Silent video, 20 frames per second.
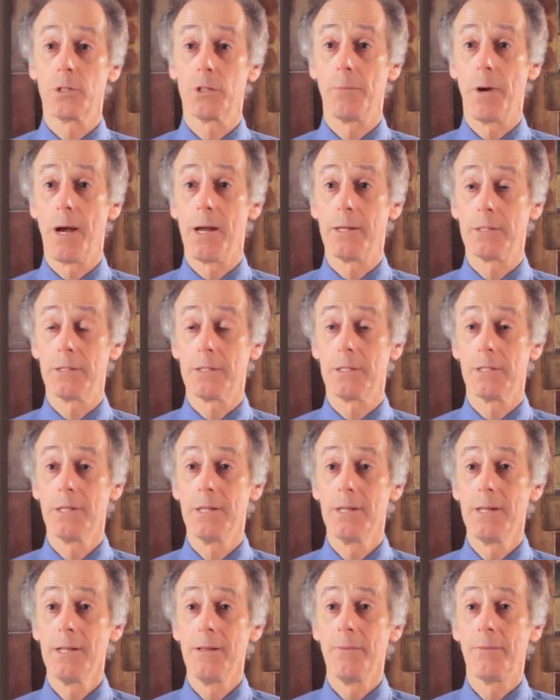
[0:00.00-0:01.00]
spots.
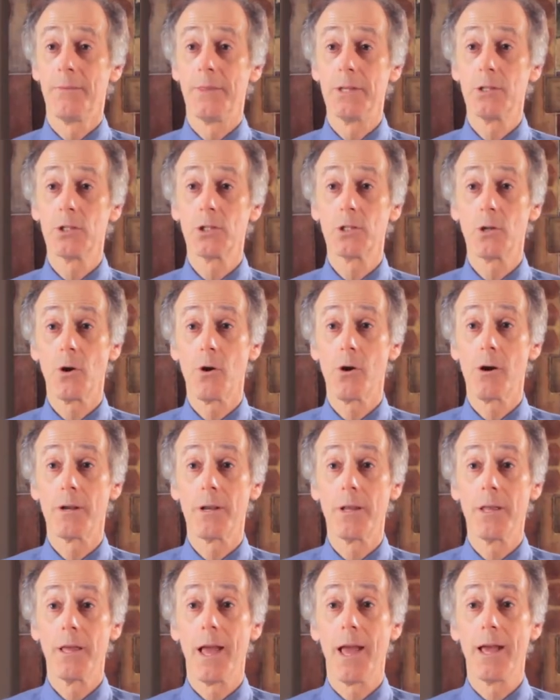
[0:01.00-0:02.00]
These
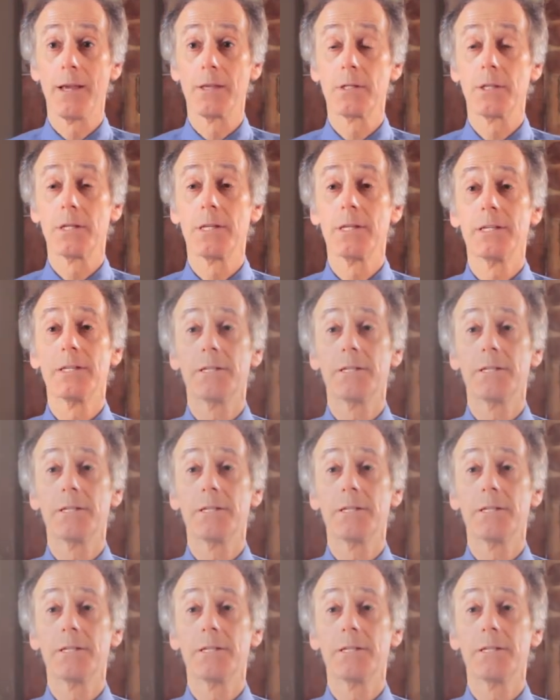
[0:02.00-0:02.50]
start as